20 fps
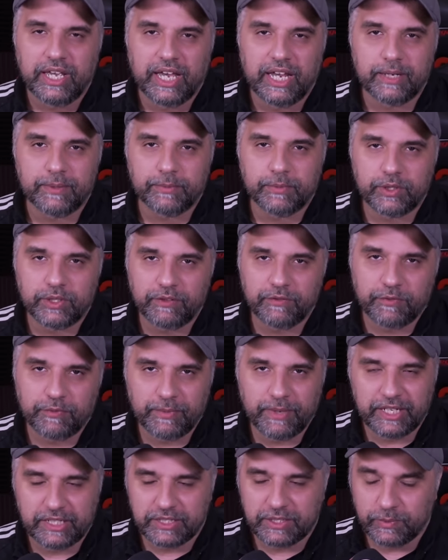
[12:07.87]
And the more
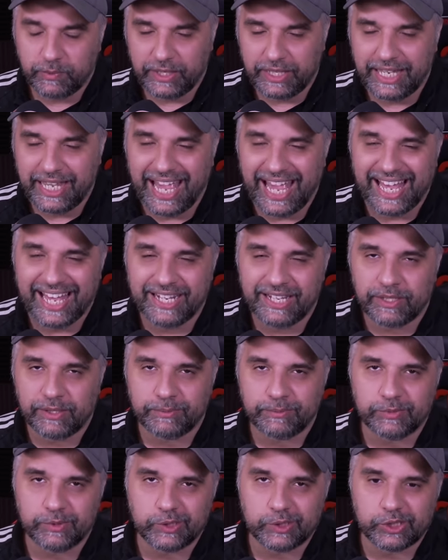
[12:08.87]
information we get, the
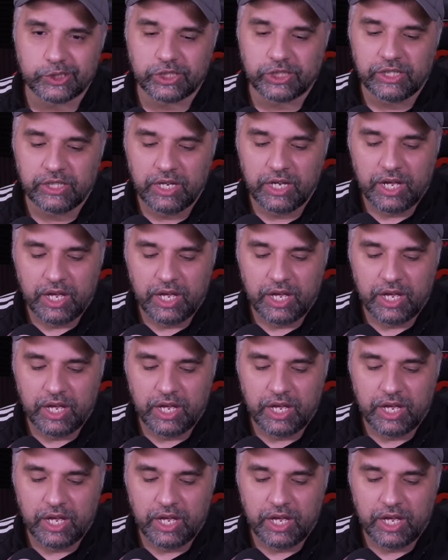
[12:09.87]
more